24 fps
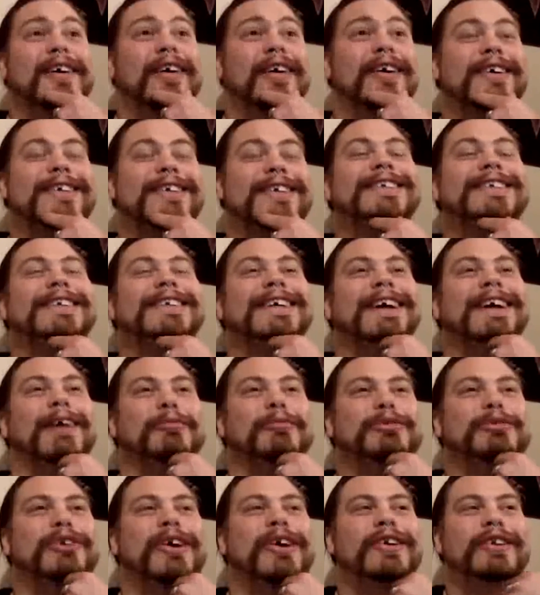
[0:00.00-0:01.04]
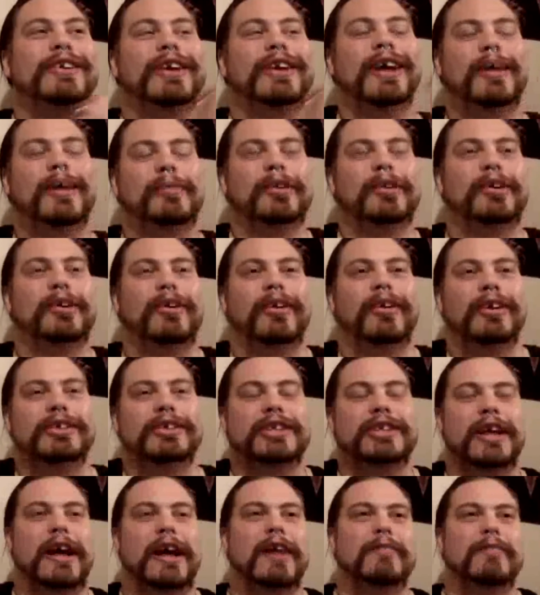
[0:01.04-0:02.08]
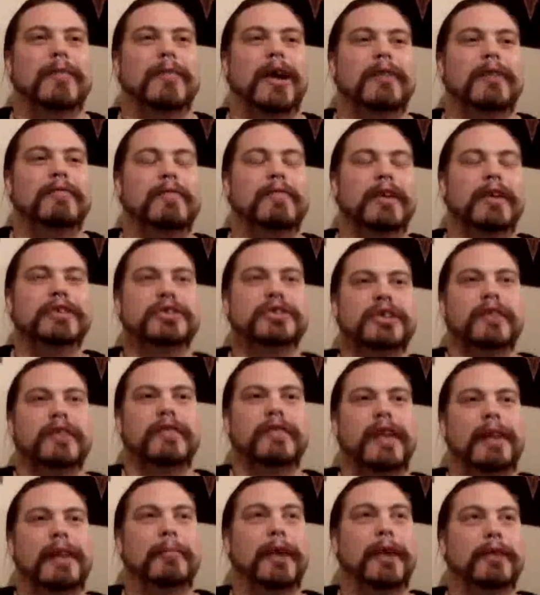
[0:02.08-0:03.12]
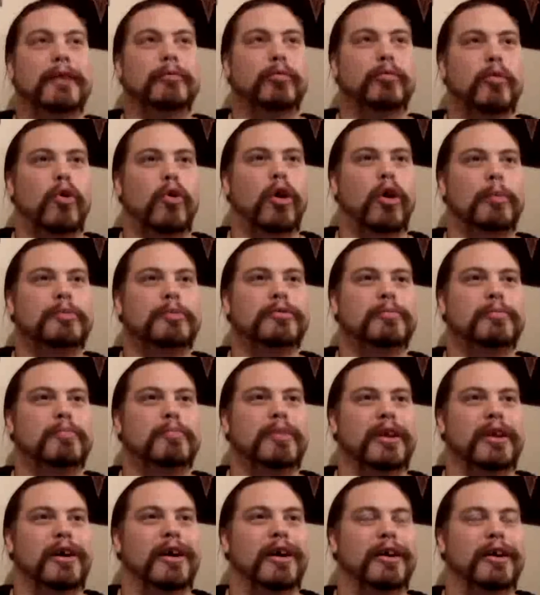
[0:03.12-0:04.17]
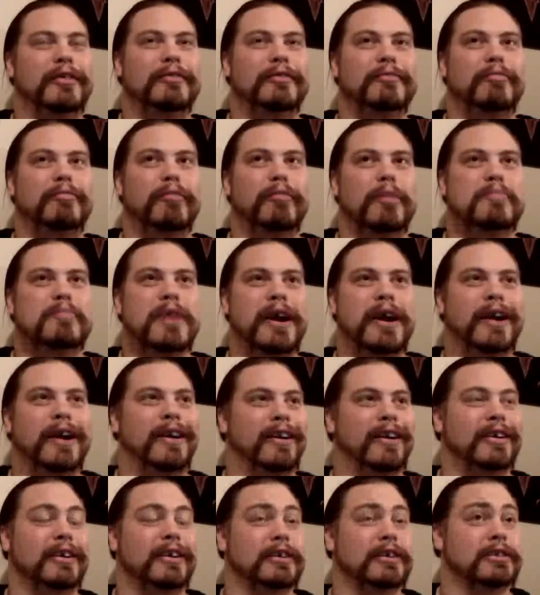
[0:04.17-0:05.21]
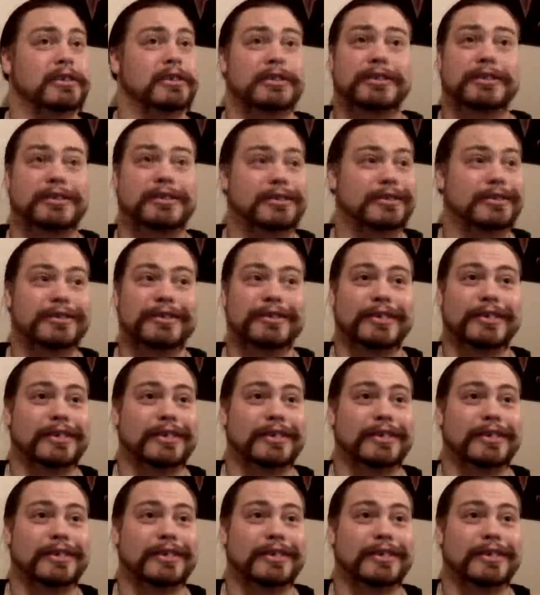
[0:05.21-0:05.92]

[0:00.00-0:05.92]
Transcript: Oh, I'm trying to get the courage to have my vision of that man warped beyond repair, because